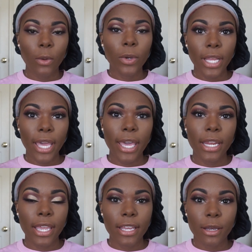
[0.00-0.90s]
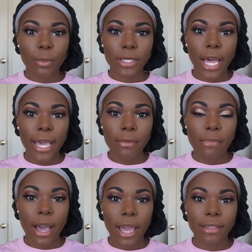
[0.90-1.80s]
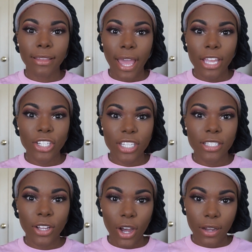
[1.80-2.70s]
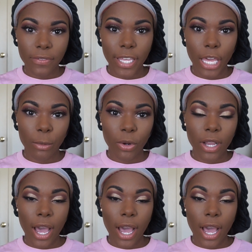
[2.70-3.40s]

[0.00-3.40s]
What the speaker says: I went ahead and applied my lashes off camera.